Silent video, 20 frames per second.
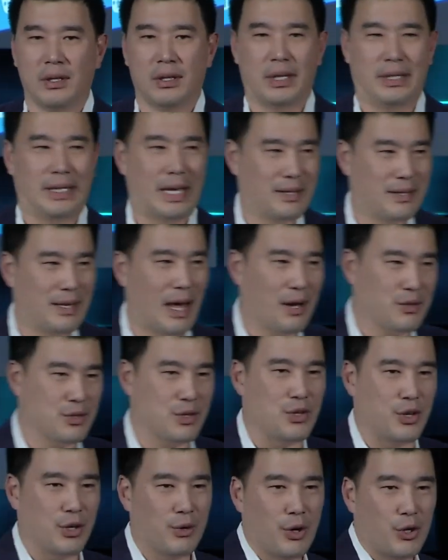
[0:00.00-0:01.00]
and the one
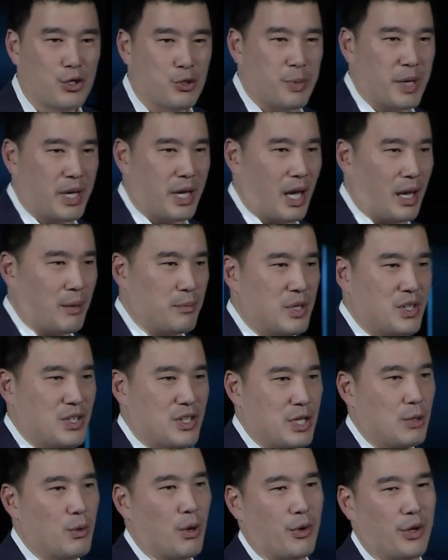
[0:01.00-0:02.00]
thousand euros became
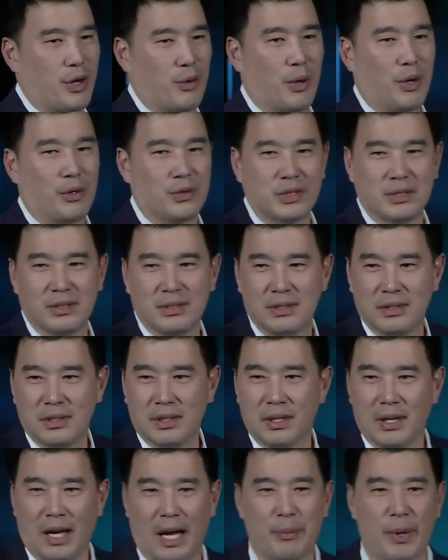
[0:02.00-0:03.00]
zero euros,
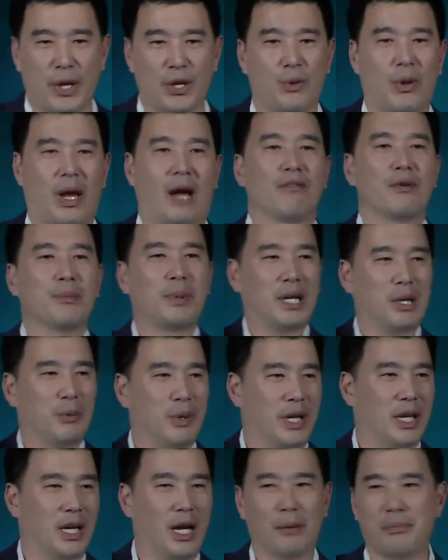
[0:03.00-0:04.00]
I bet you everybody
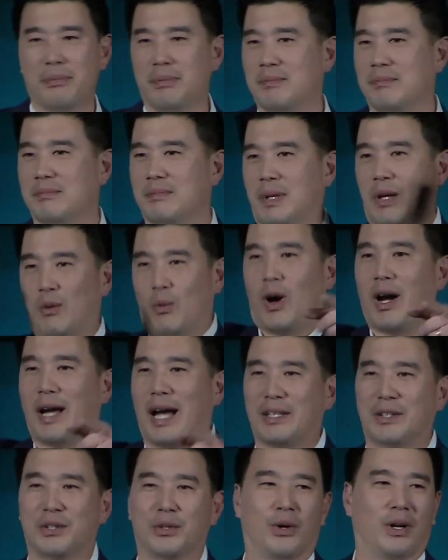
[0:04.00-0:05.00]
would get up and walk
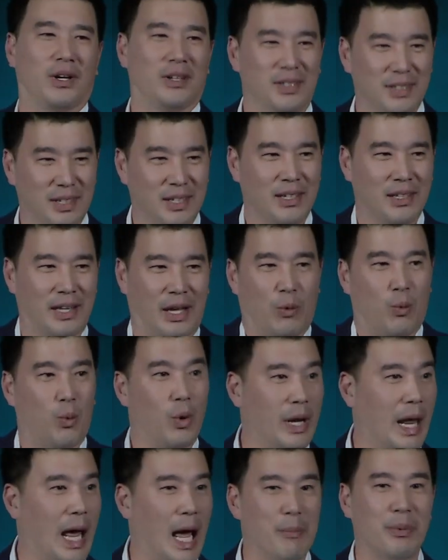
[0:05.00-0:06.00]
out the door. Like,
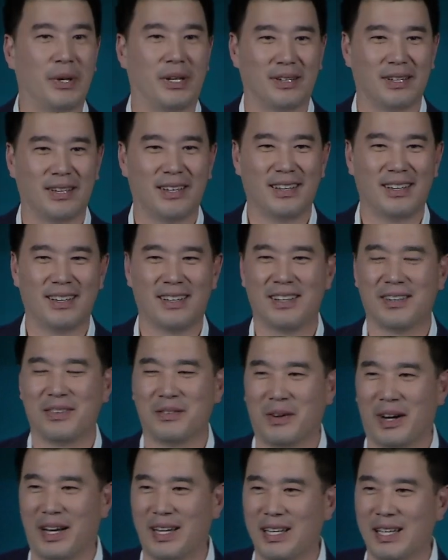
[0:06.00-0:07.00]
what happened,
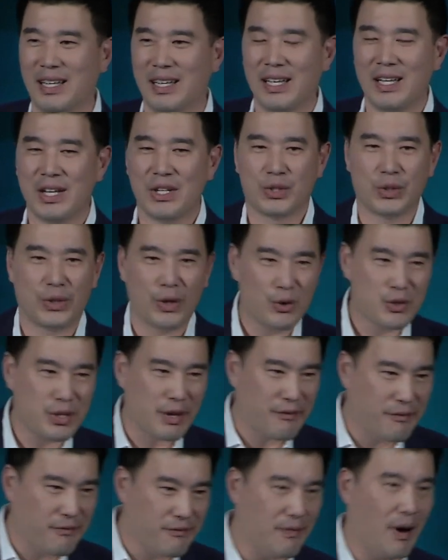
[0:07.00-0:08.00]
right? So there is
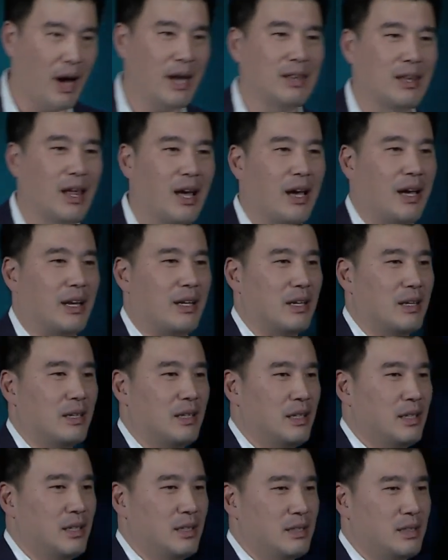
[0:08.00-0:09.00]
a fine line
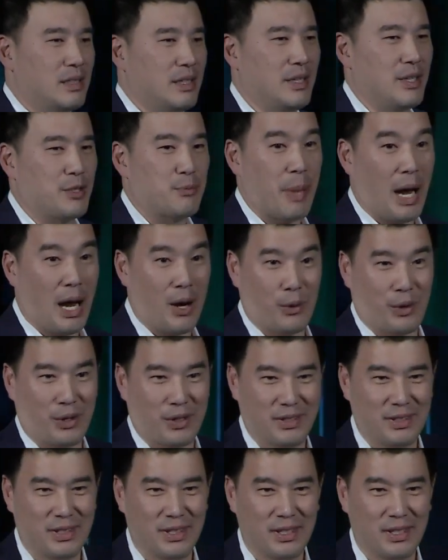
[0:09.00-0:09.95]
to this power.